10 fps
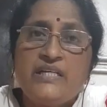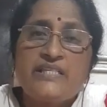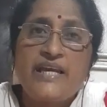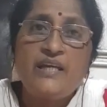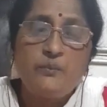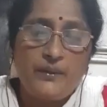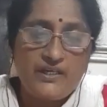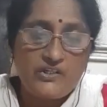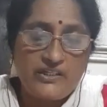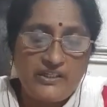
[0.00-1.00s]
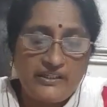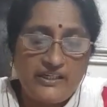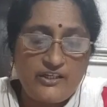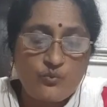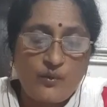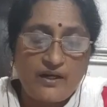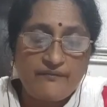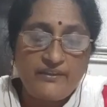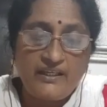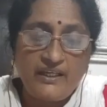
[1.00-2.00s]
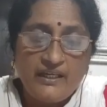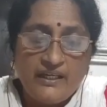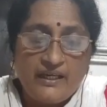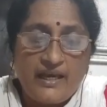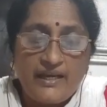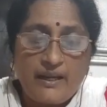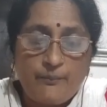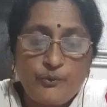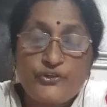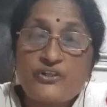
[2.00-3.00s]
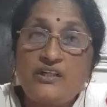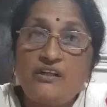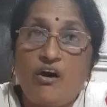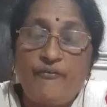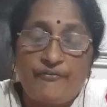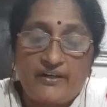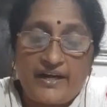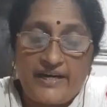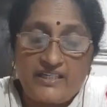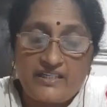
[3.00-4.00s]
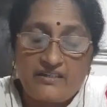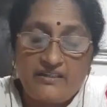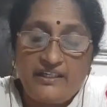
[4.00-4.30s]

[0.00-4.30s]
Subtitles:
Saint Peter is one of an apostle of Christ,